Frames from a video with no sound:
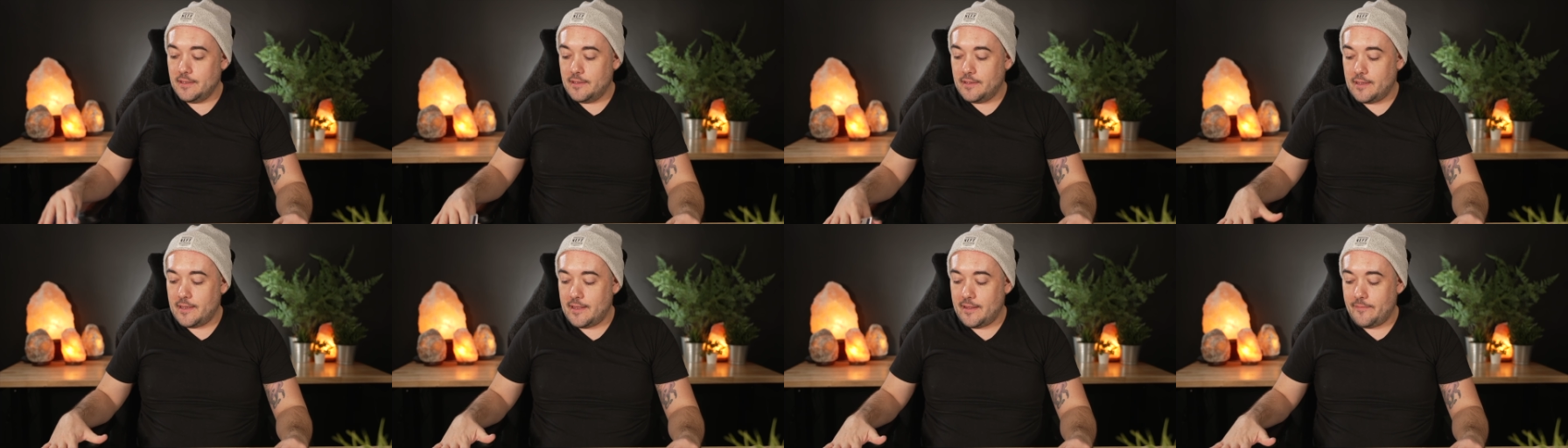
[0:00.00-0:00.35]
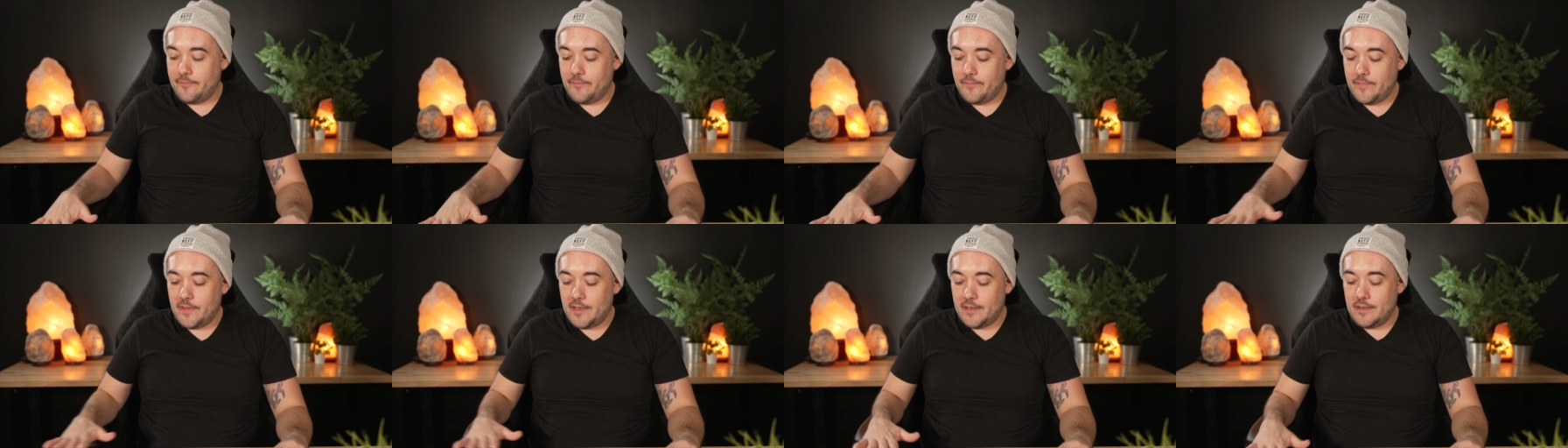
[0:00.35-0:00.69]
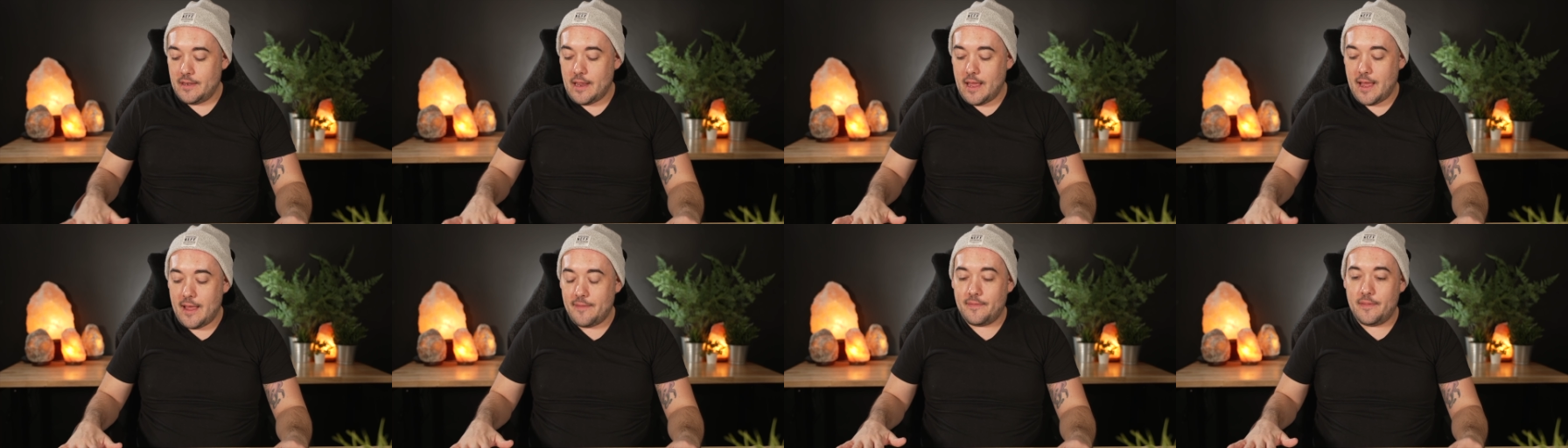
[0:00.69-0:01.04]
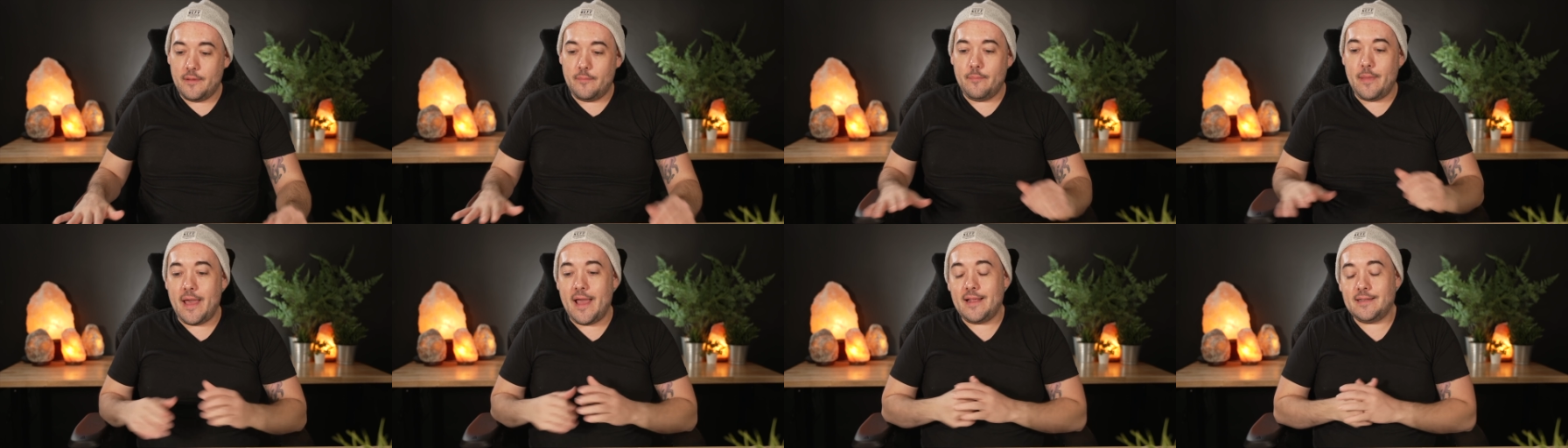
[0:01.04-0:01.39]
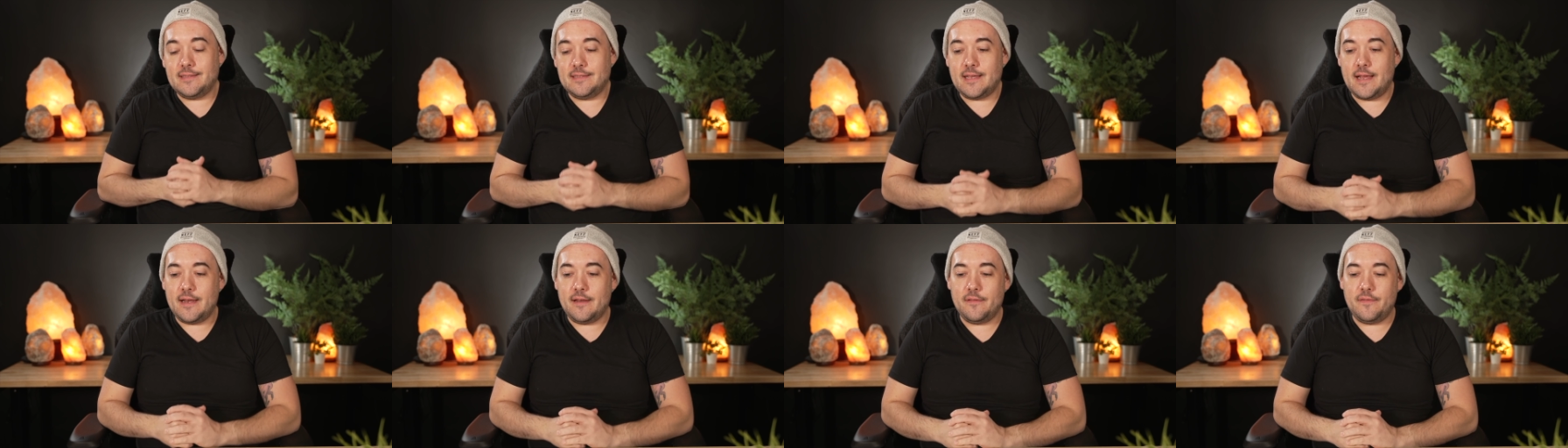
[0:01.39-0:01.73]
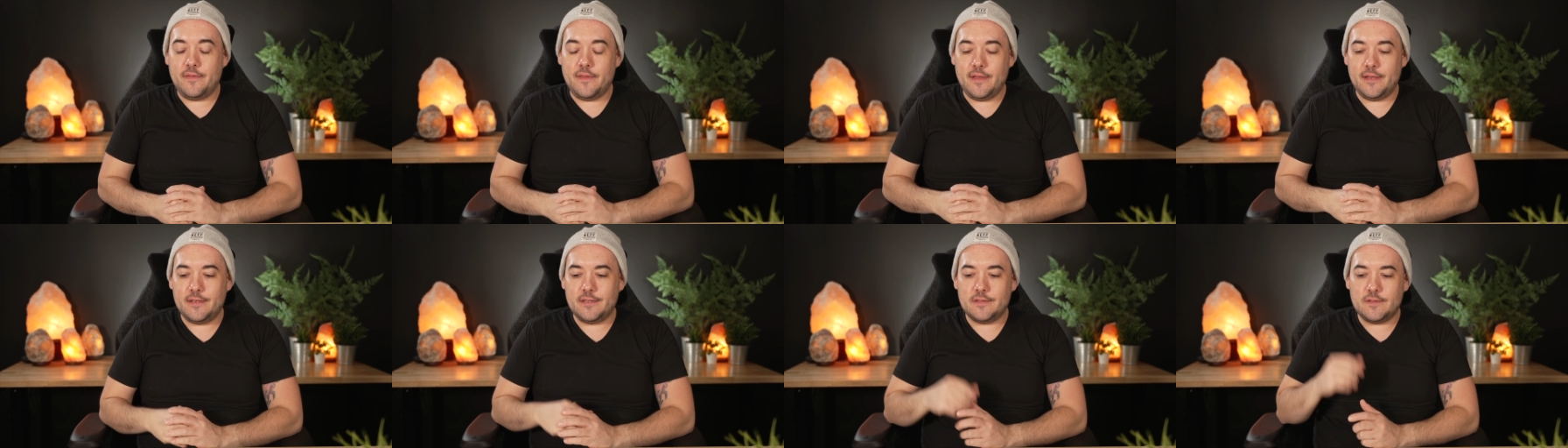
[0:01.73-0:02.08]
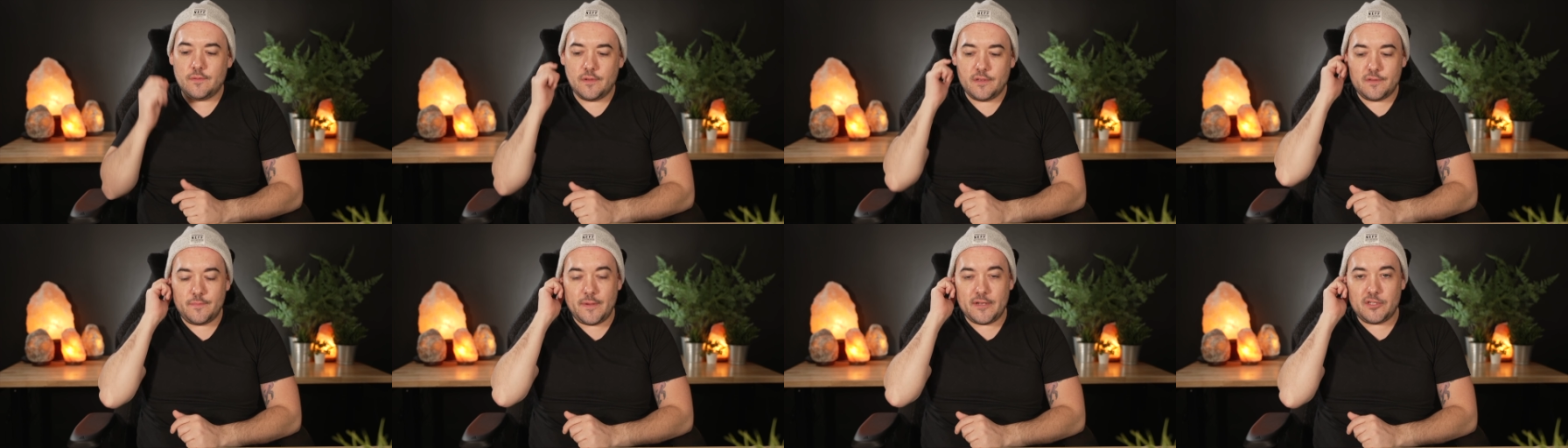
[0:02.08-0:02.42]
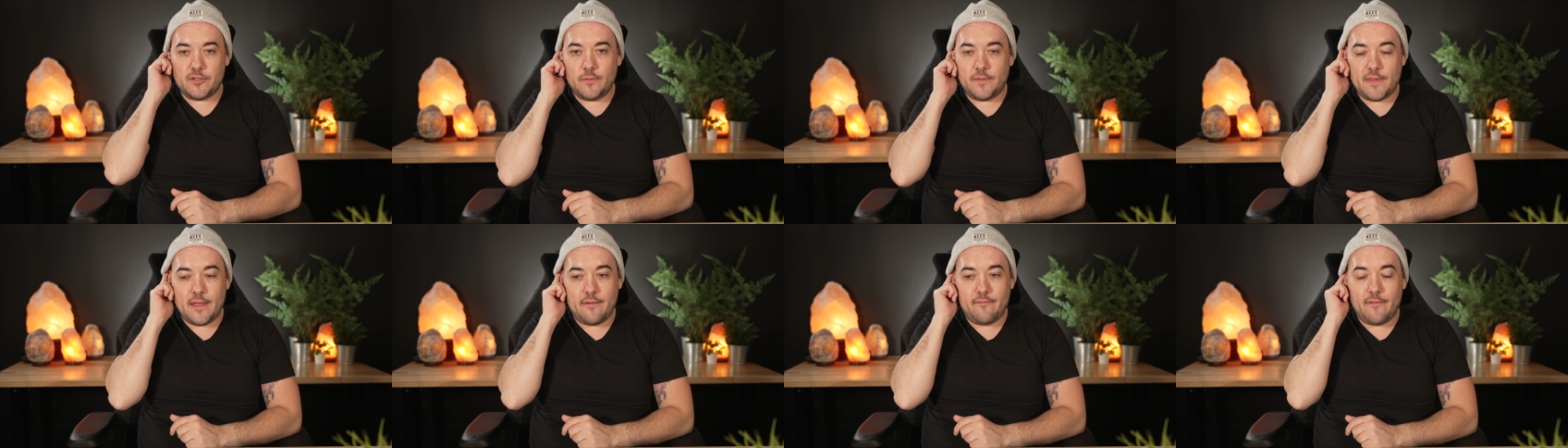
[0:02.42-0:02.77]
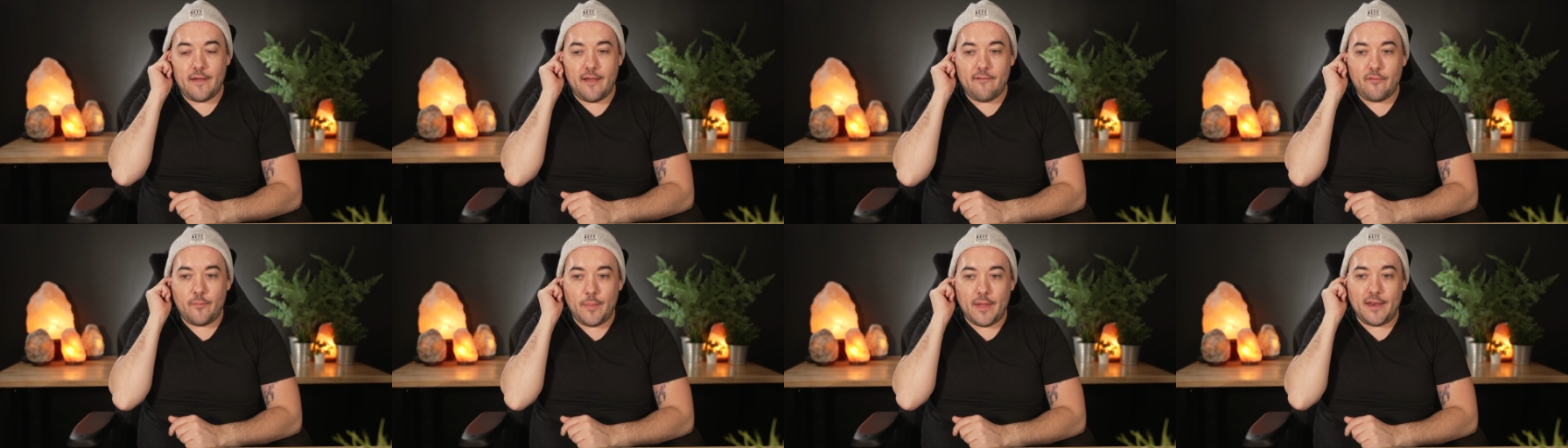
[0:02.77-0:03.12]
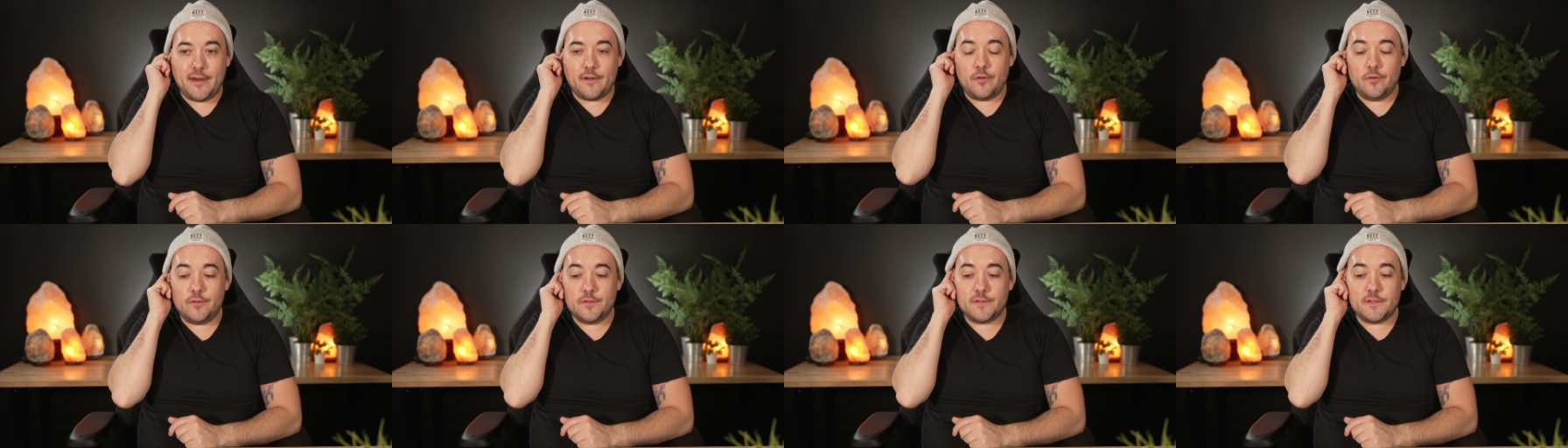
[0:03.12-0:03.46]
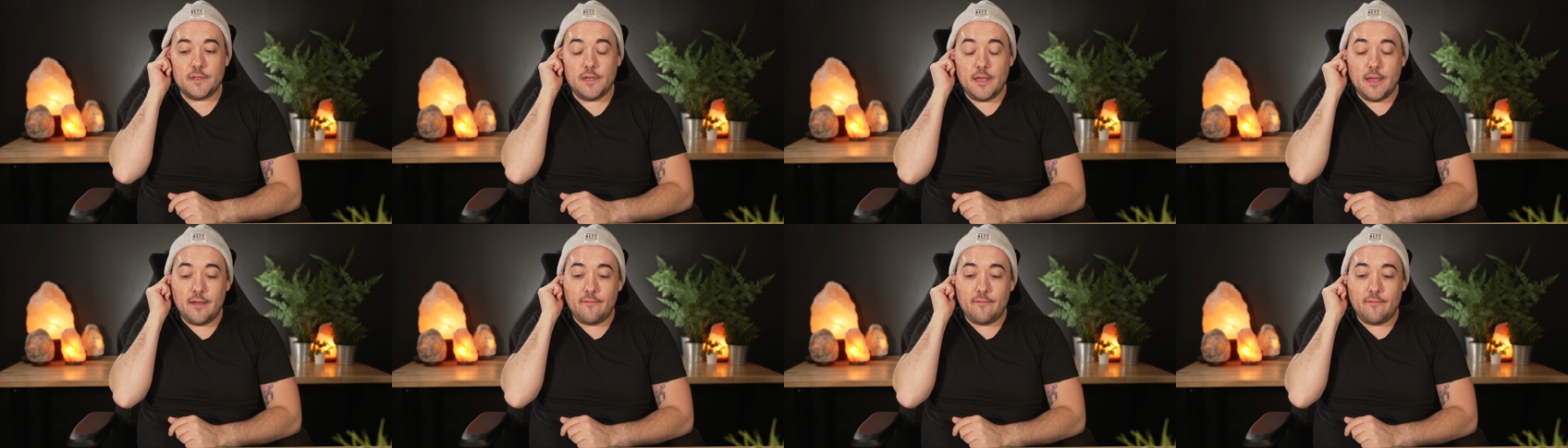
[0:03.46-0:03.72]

um, and not the bad side of things, especially with that Five of Pentacles.